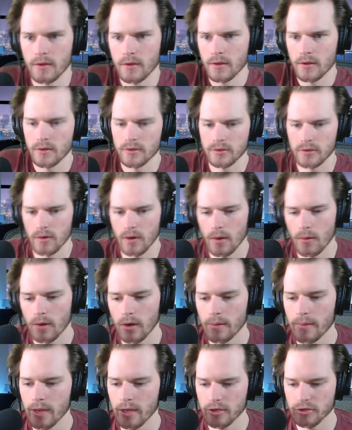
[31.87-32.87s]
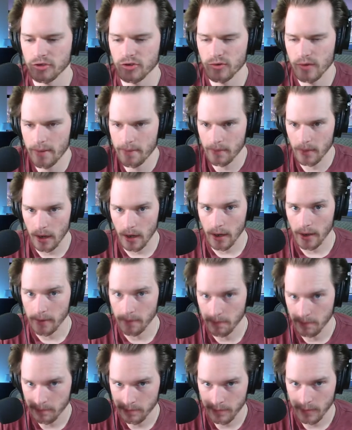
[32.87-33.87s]
so I want to make a trip
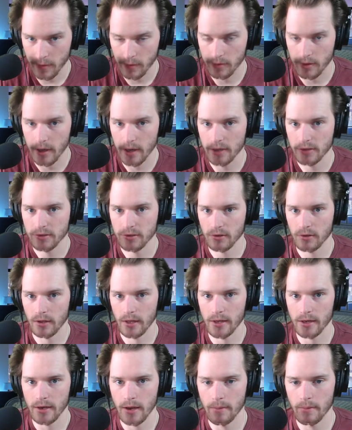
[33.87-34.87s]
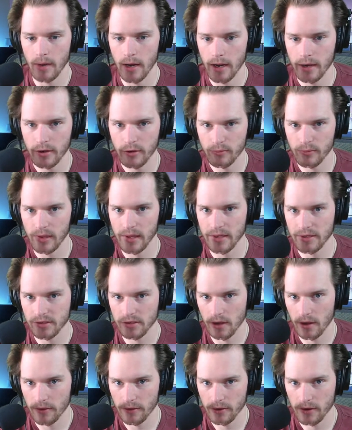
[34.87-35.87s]
mine. Okay, so like a mine you
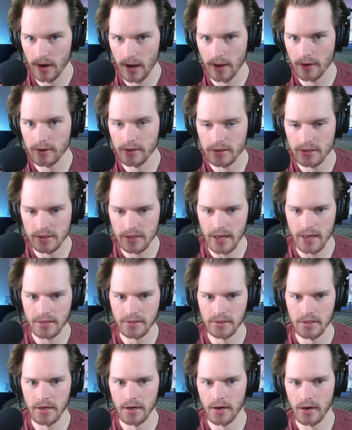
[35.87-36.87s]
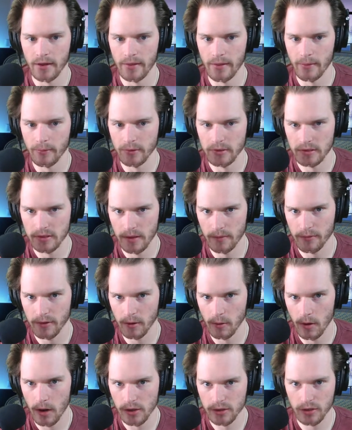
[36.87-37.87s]
place on the ground, it stays there, and then when
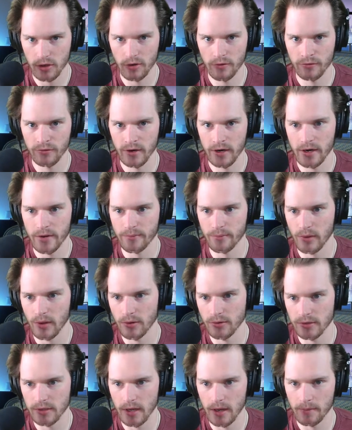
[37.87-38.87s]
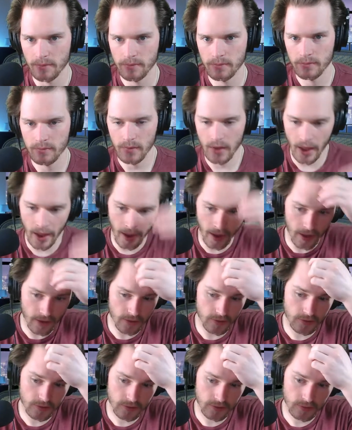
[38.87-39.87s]
something walks over it, it blows up
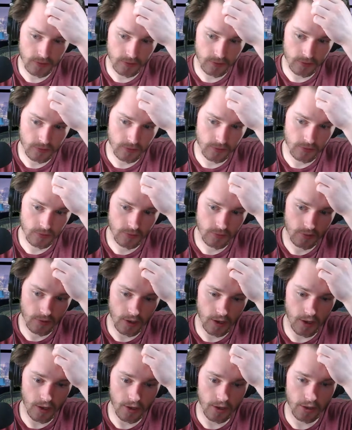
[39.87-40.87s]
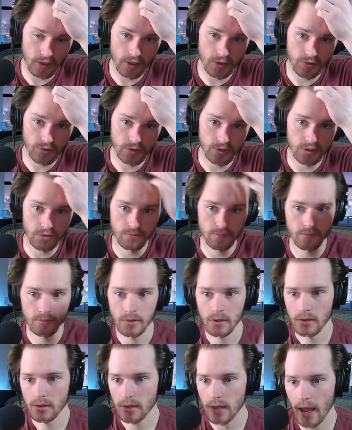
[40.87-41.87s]
and kills them.
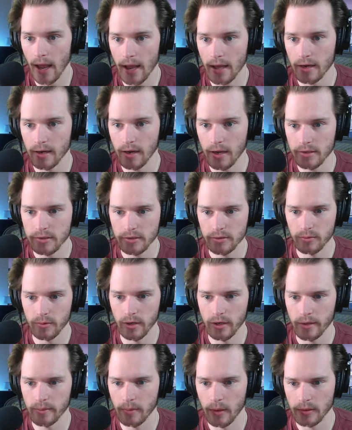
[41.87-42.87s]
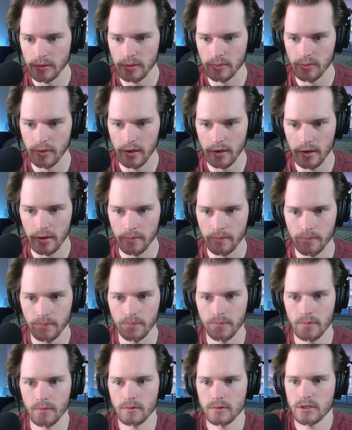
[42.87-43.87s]
And it has to work in multiplayer,
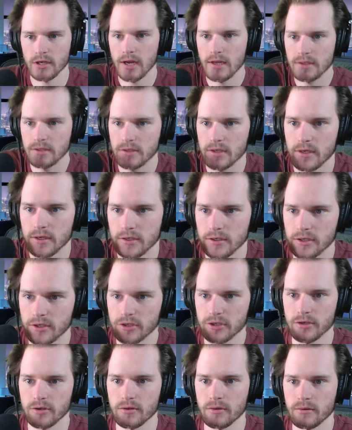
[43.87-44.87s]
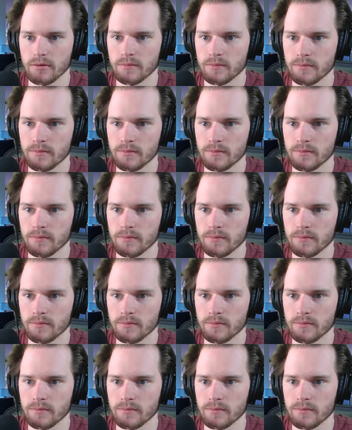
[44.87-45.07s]
which adds an additional